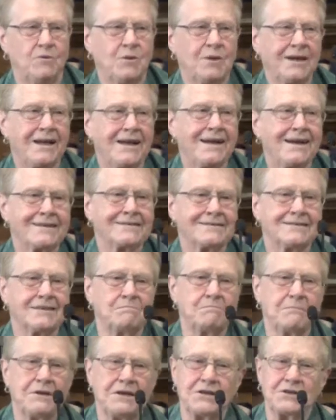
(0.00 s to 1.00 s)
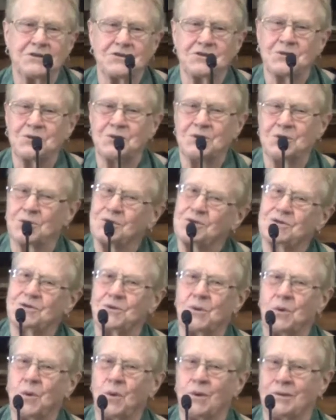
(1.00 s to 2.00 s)
One act that makes your
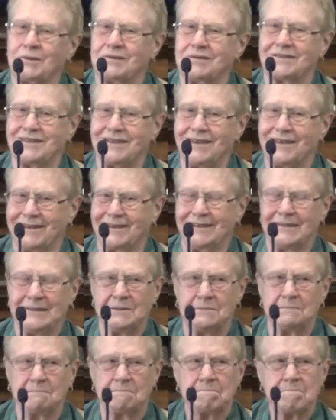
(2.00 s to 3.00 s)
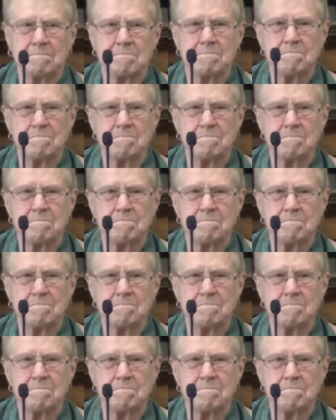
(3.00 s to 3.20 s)
soul sing,